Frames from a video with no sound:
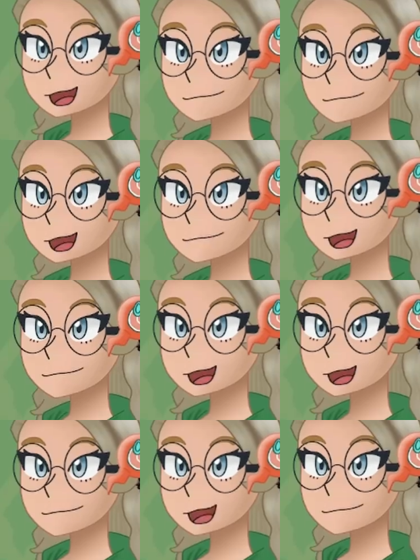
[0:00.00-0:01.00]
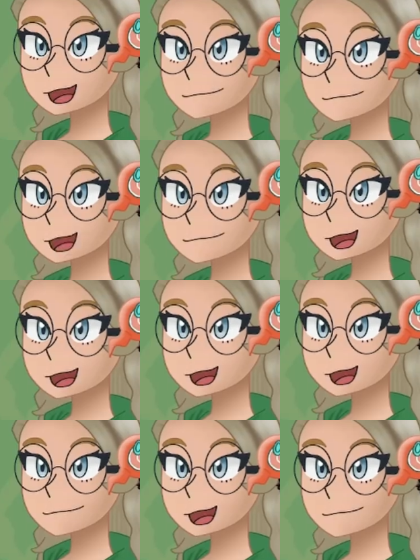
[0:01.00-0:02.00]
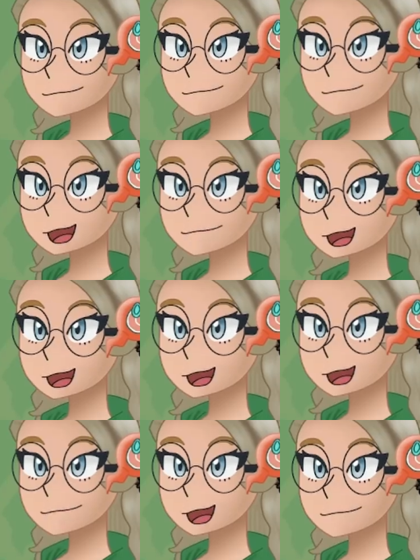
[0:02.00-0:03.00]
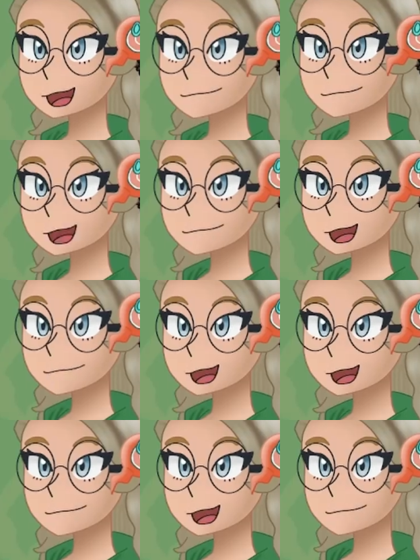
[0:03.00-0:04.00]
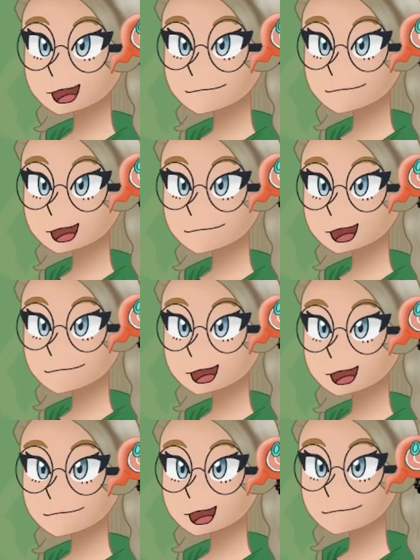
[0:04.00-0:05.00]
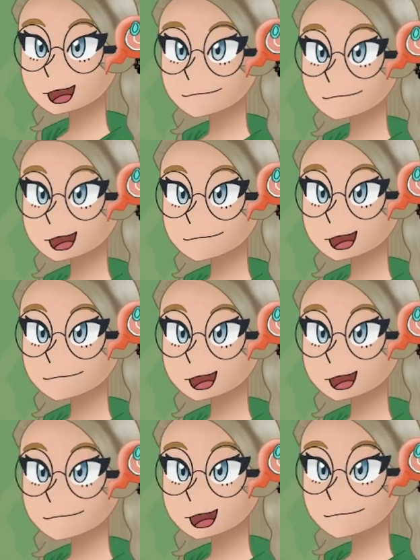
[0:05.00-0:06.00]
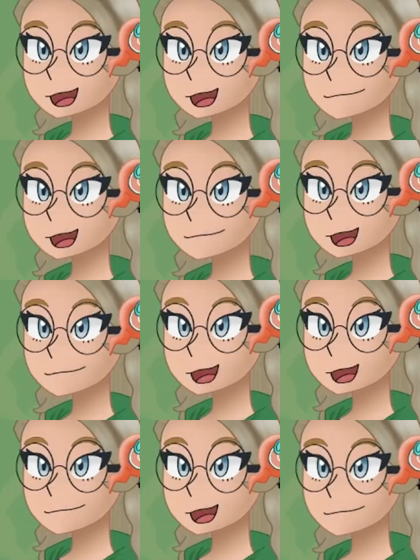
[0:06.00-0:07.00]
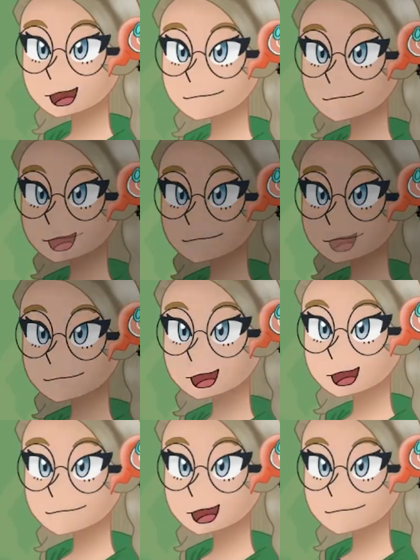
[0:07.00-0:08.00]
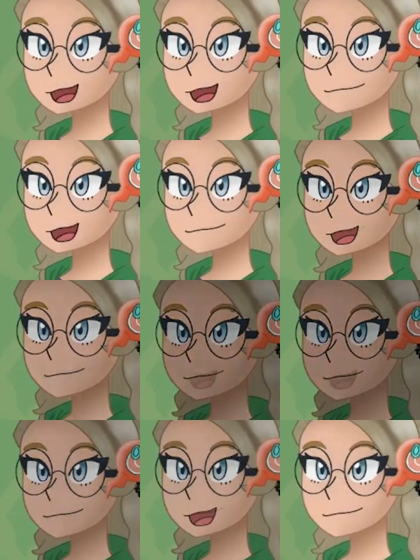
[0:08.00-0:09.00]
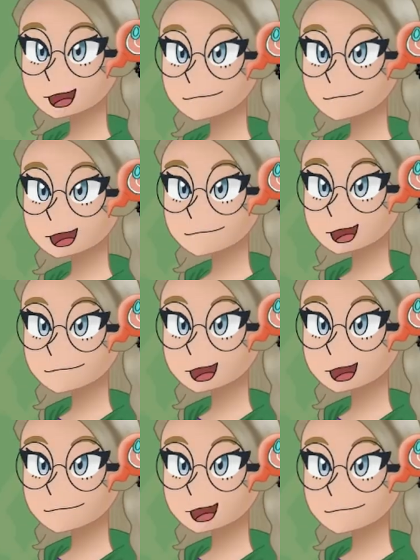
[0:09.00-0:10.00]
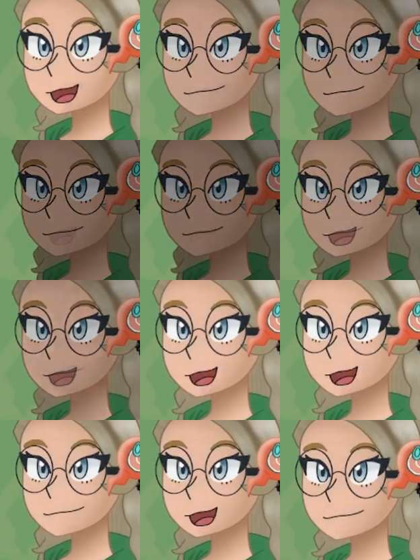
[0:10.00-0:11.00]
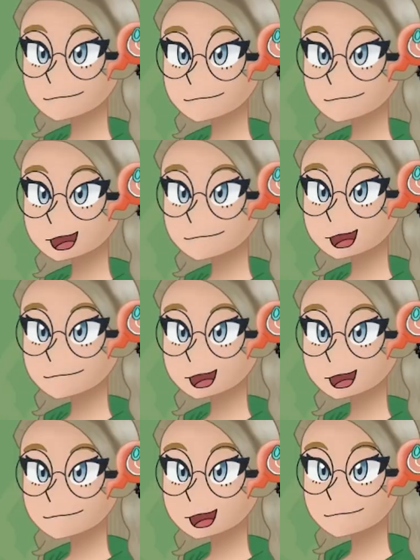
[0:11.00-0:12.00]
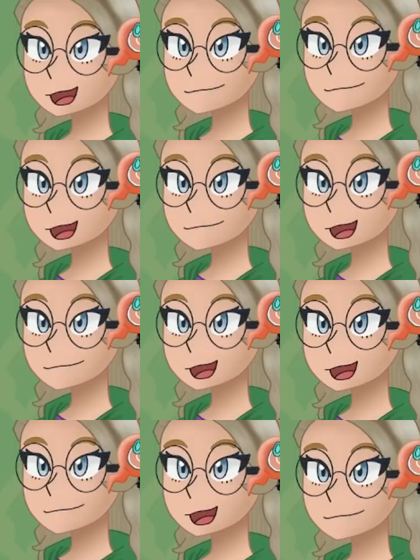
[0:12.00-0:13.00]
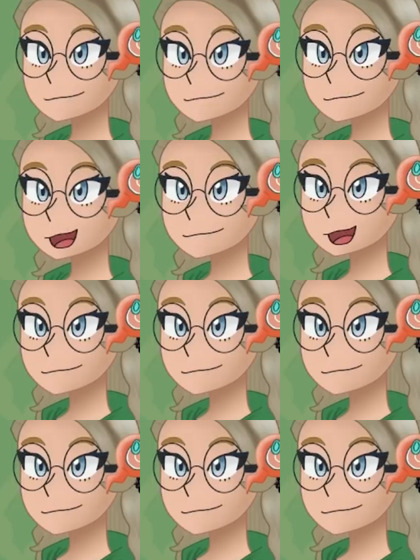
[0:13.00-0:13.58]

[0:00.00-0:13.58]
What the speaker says: built, I plan on making 2 more of these to turn into one large collage video. And after that, we'll see where things go. I have a couple of people who might be reaching out for teams, so that's probably what comes after. But thank you